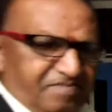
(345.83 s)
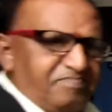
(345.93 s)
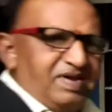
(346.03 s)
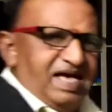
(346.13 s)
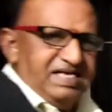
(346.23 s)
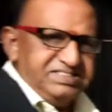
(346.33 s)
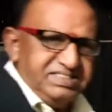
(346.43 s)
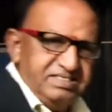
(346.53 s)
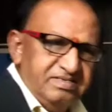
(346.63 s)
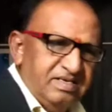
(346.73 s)

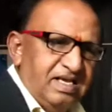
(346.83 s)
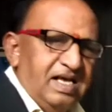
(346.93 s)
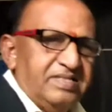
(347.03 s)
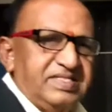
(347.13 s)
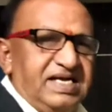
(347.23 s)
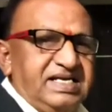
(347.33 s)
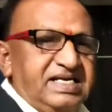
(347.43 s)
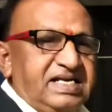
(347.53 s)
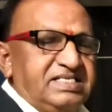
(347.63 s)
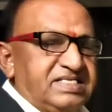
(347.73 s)
implies that
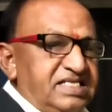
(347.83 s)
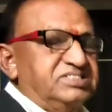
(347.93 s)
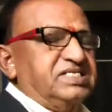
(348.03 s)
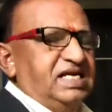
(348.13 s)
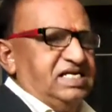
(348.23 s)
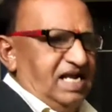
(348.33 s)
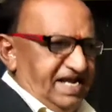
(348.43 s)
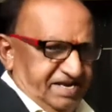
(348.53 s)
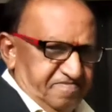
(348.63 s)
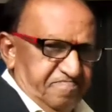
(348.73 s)
it is a straight line.